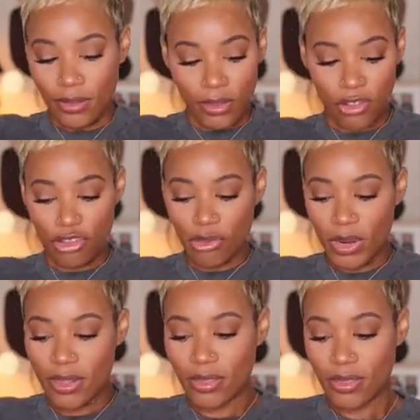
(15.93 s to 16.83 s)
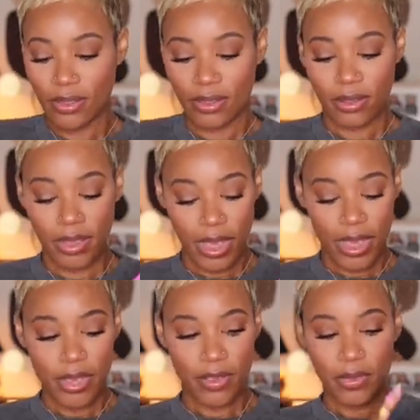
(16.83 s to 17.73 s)
this unit.
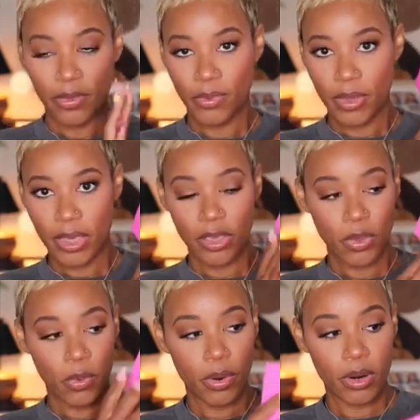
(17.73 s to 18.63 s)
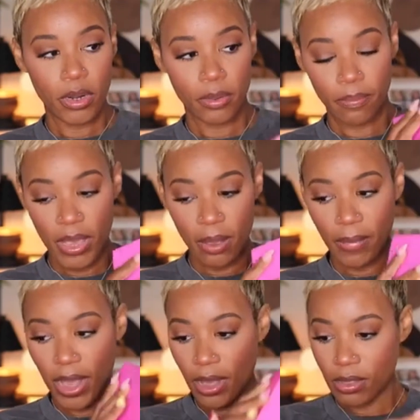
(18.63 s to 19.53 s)
Okay, you get your pink
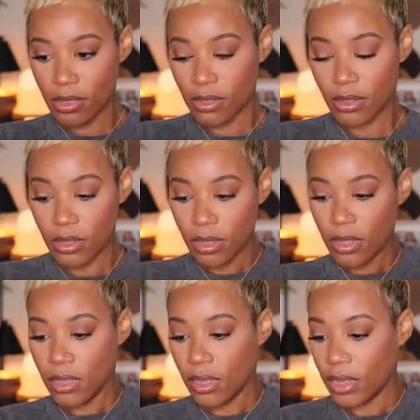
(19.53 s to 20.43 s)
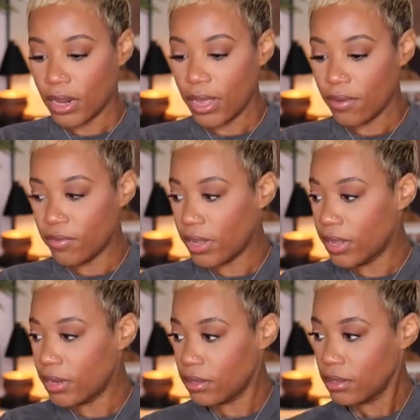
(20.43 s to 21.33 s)
box, and I have
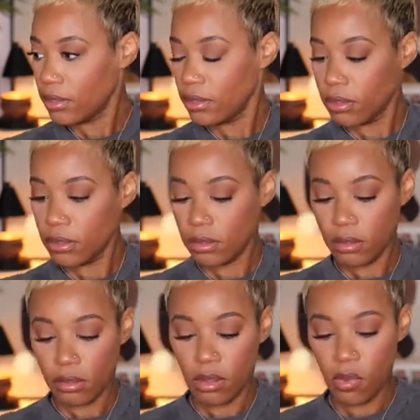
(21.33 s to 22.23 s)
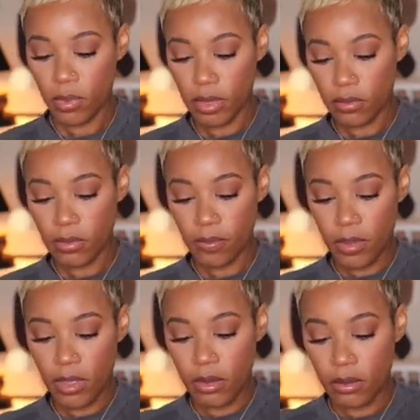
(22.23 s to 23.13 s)
not opened this up
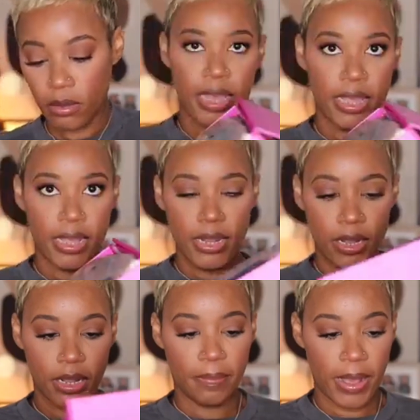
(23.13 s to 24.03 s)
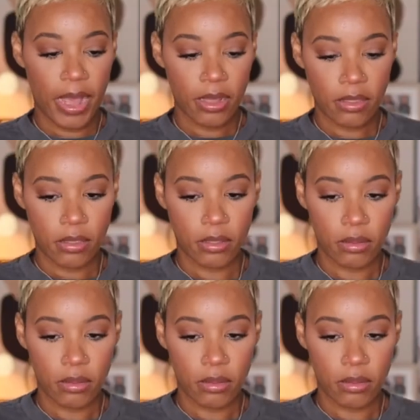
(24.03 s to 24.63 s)
yet. In the box,